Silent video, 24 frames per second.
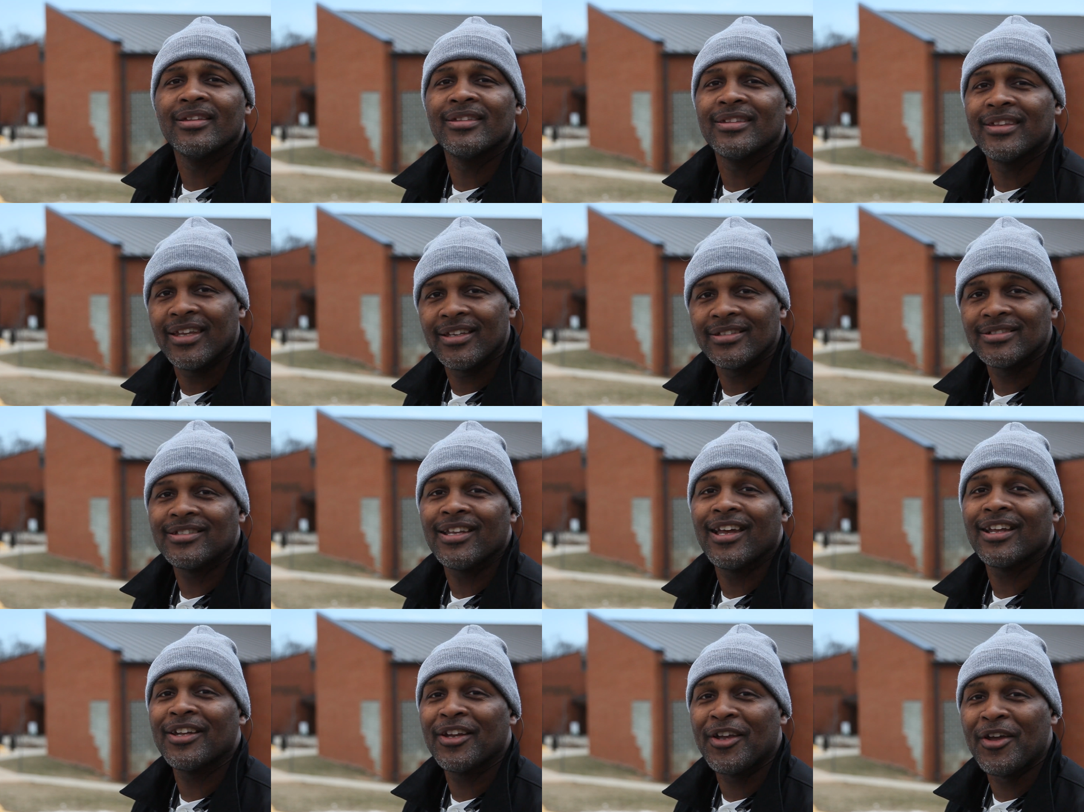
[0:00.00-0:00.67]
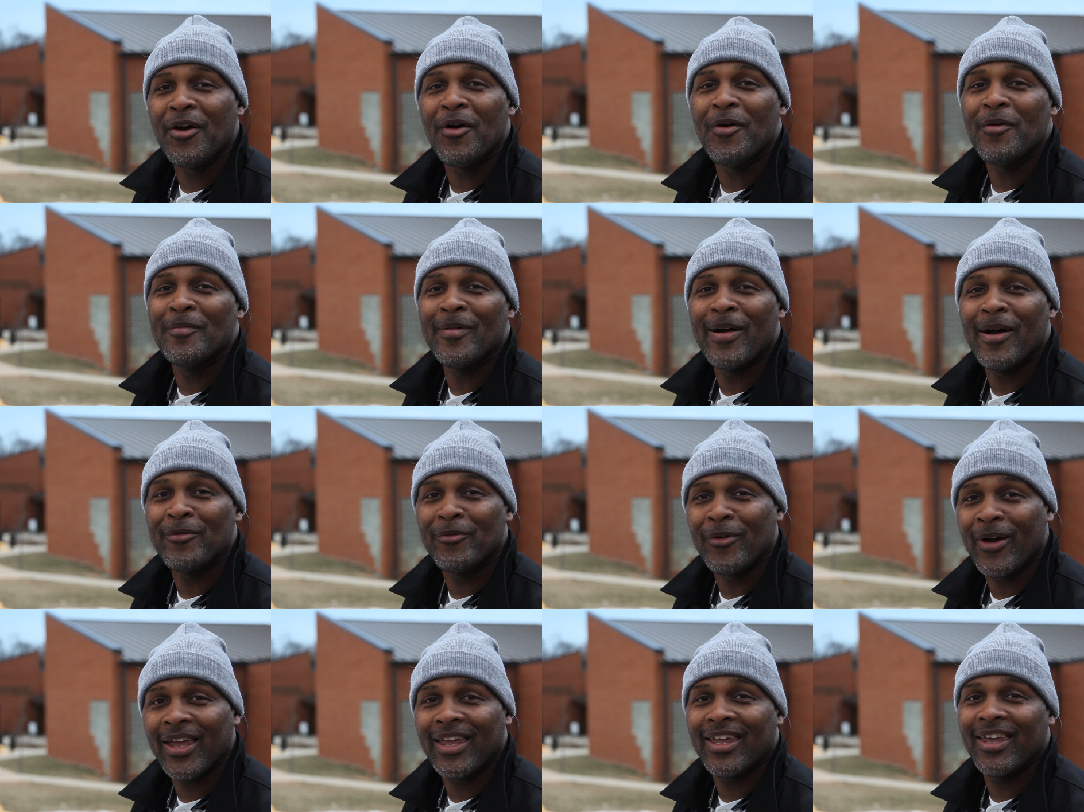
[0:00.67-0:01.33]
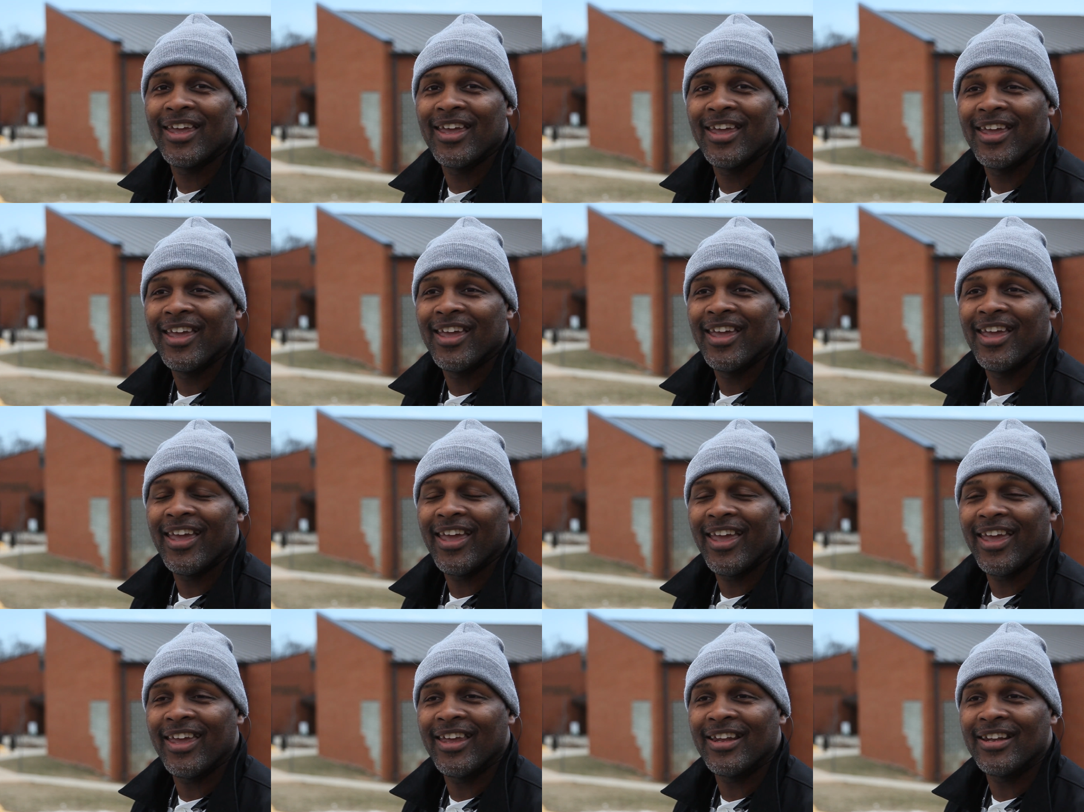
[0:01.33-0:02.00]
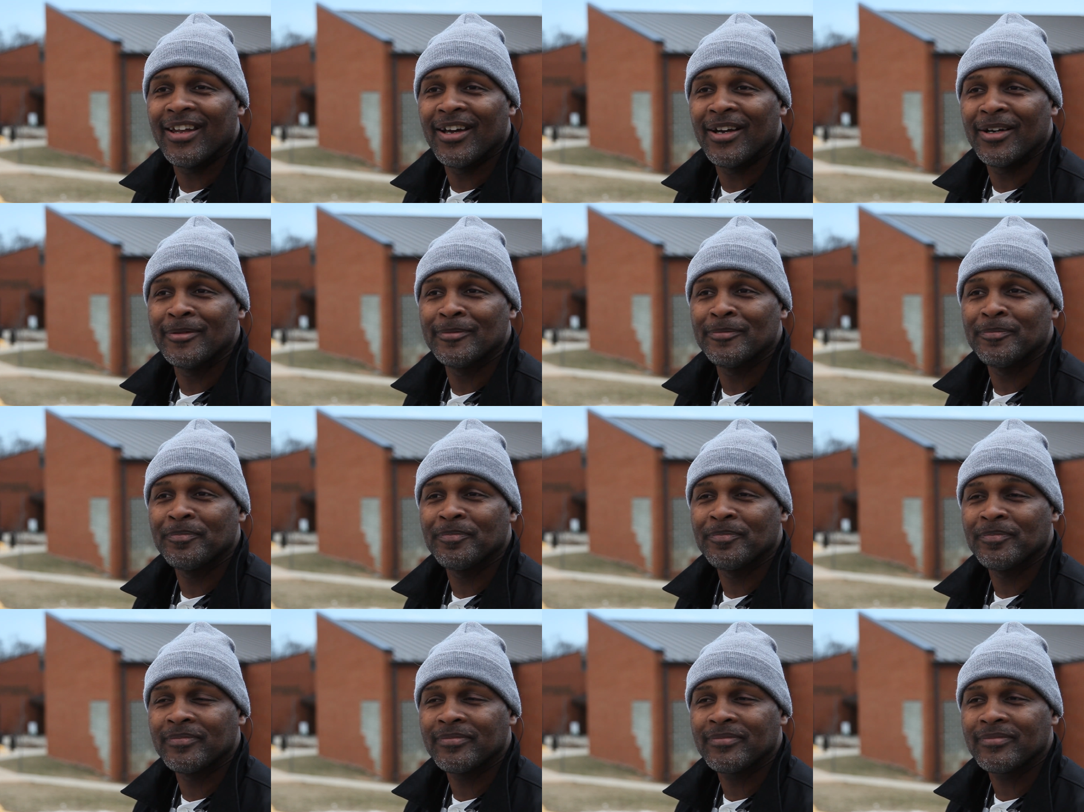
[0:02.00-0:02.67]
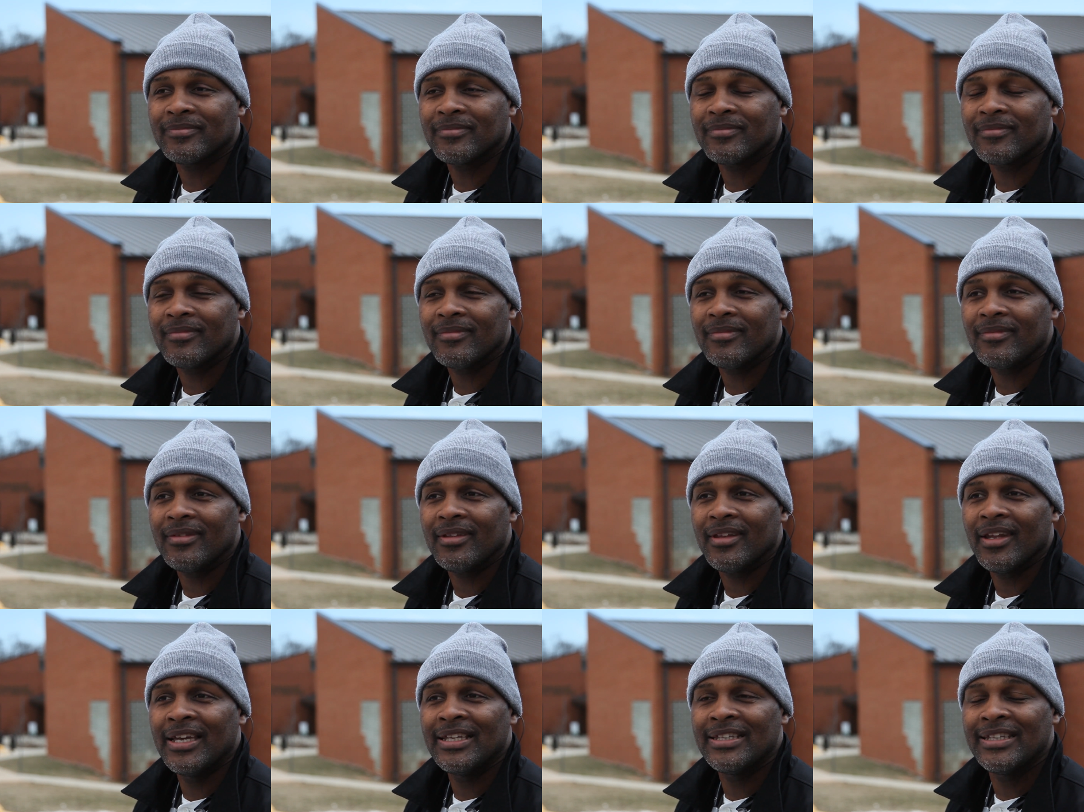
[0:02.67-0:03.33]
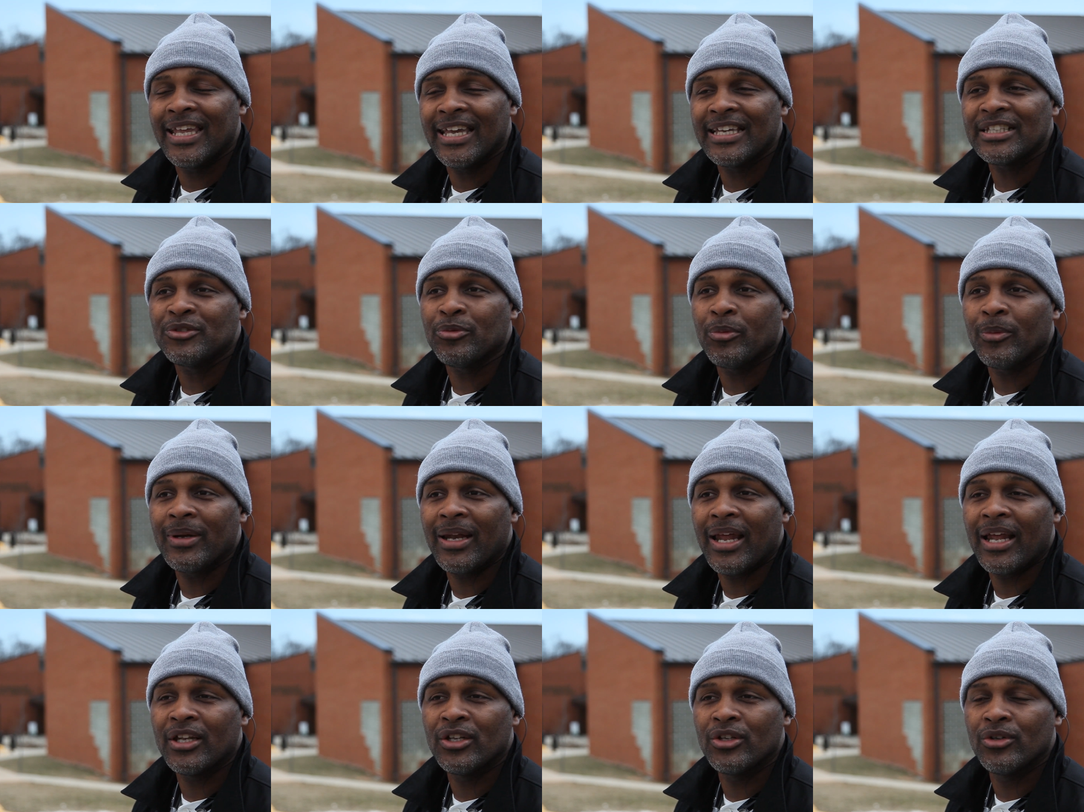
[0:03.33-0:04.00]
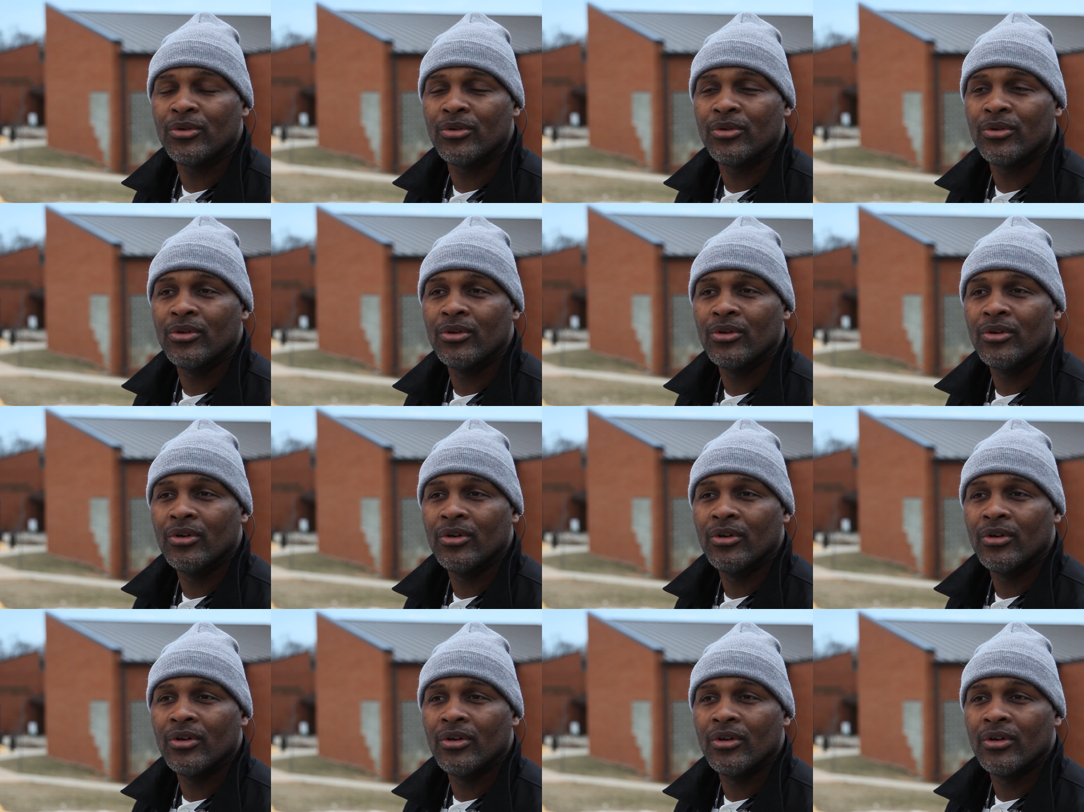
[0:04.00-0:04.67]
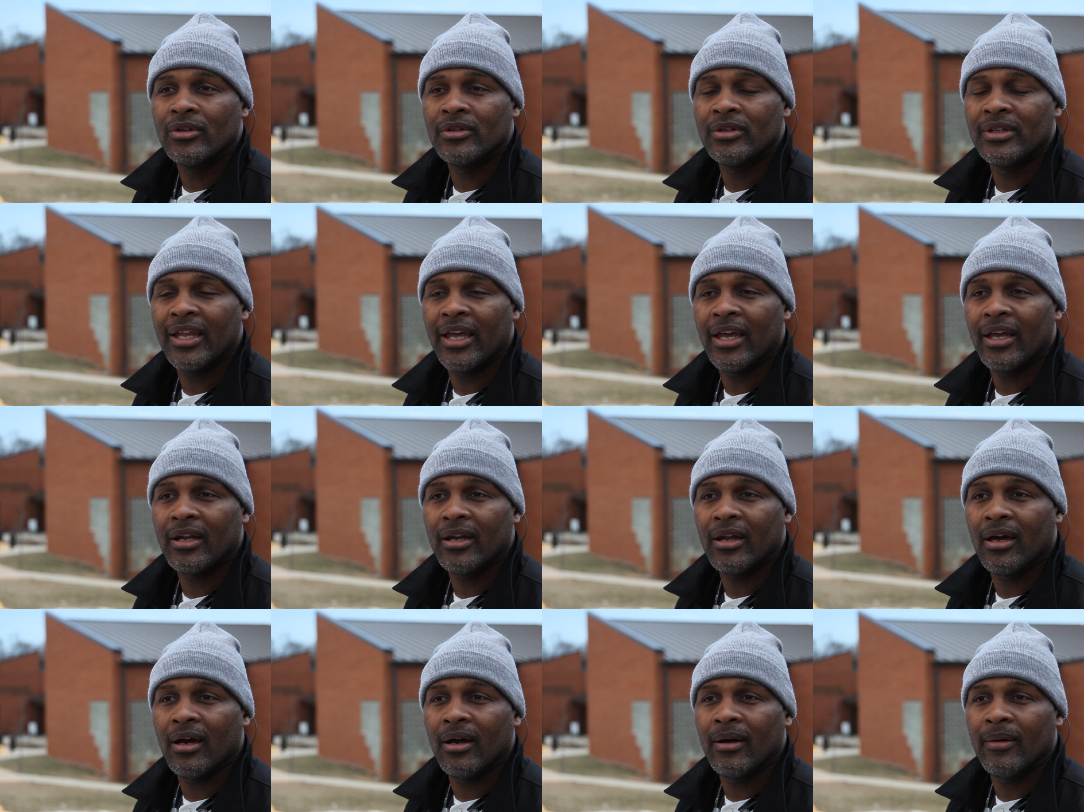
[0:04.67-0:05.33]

things started to go my way. And that's when I knew that